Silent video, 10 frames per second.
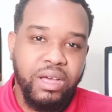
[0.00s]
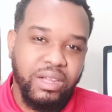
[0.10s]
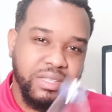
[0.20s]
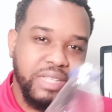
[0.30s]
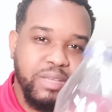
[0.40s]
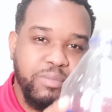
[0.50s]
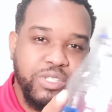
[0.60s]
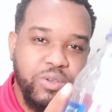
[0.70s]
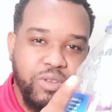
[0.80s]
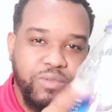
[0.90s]
On today's
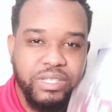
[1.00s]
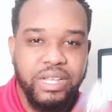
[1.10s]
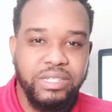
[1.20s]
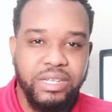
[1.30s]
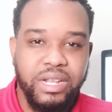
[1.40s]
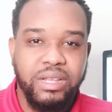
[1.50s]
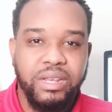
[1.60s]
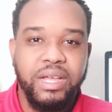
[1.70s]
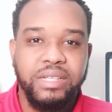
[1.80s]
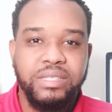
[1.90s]
episode of Essentially
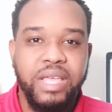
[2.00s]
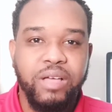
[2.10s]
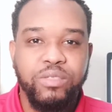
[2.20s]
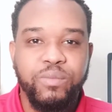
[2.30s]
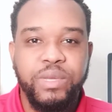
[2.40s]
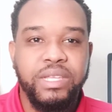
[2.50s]
Alkaline, Help Me,